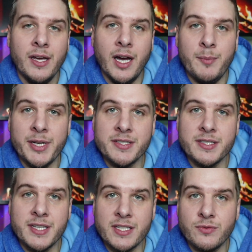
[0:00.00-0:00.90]
being
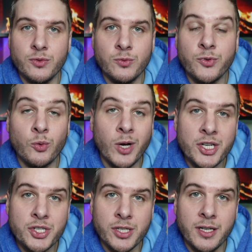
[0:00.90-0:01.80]
successful for
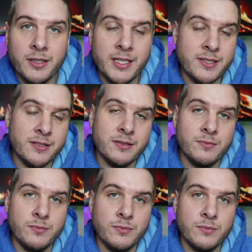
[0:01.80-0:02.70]
Russia as
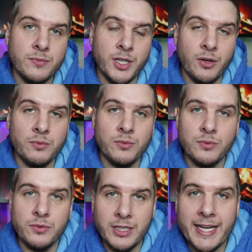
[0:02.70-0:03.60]

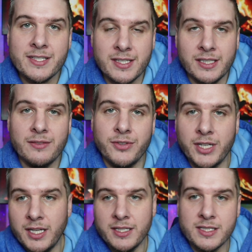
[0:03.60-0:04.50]
less
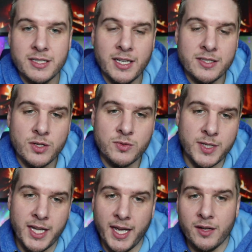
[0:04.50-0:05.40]
significant as we
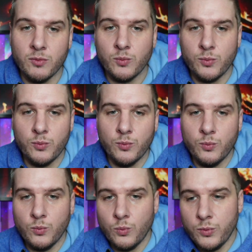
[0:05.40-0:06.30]
can.
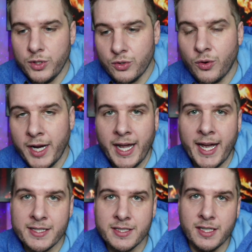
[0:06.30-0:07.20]
Ukraine
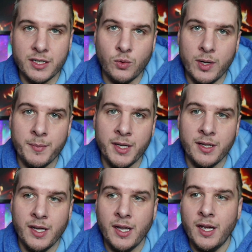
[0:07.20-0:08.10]
has to get equipment.
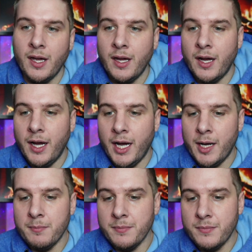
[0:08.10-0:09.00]

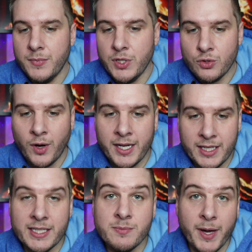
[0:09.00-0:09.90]
Ukraine
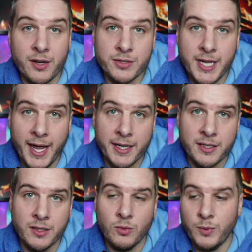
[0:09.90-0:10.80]
needs better tech.
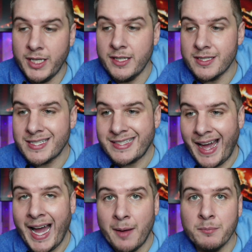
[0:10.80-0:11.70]
We need to
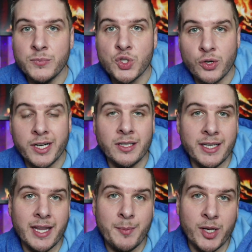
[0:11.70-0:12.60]
stop trickling
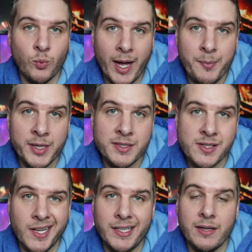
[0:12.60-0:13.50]
them in weapons
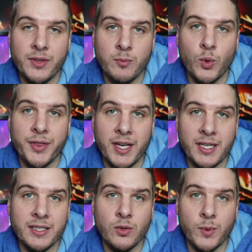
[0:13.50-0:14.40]
and give them what they
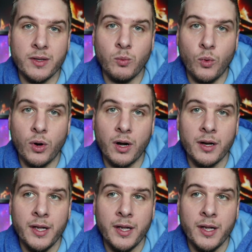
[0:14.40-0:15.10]
need to win the war.